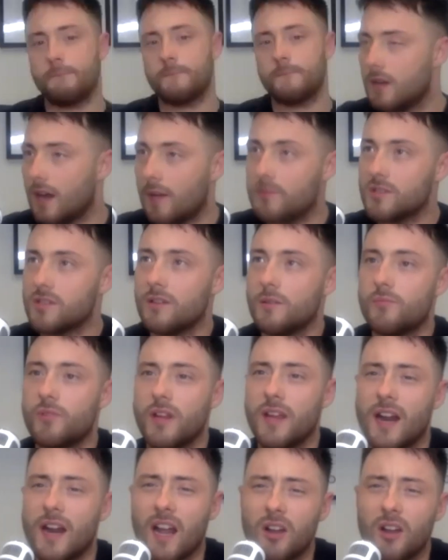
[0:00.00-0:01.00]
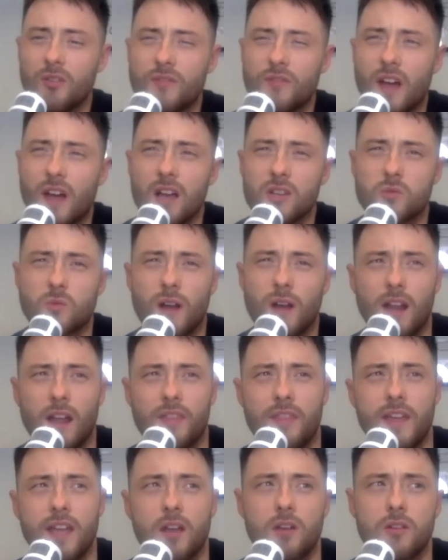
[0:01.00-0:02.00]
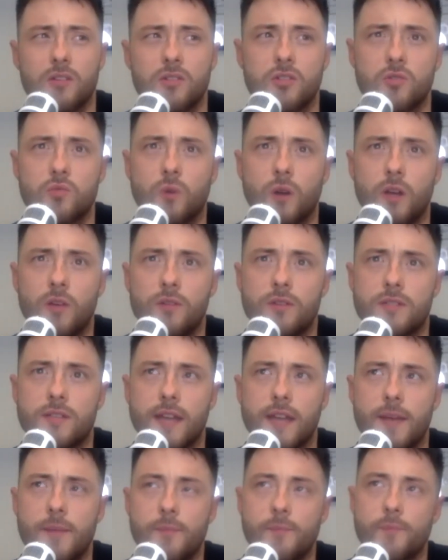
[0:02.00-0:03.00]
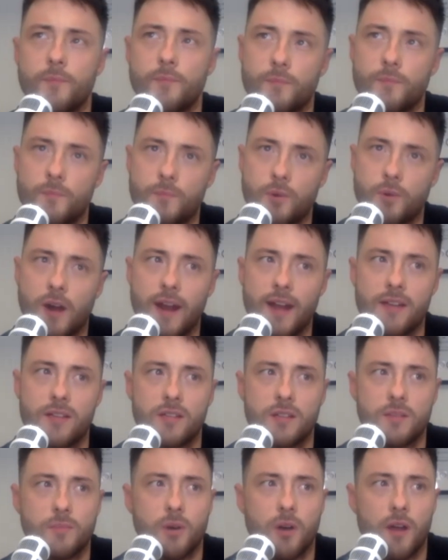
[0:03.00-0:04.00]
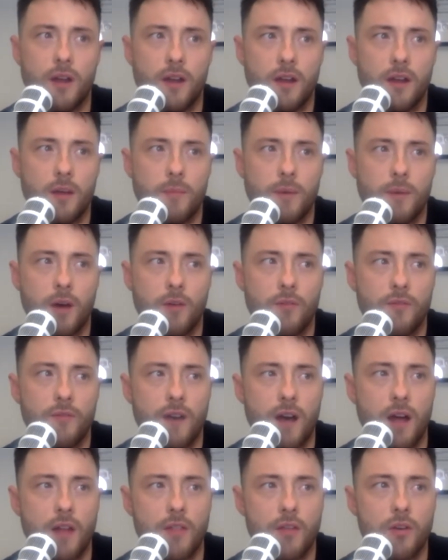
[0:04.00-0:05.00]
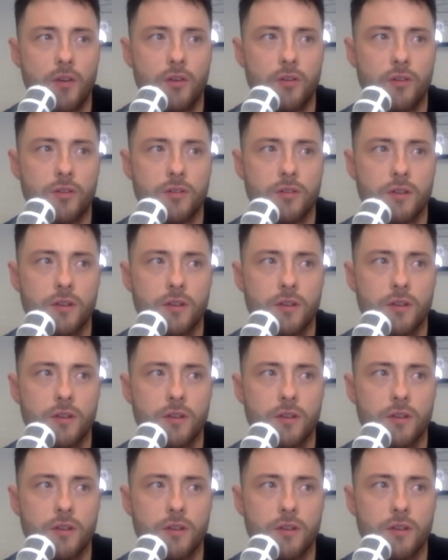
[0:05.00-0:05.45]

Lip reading: Absolutely brilliant. I love that as well. I think just what you were saying prior to the point about fatherhood,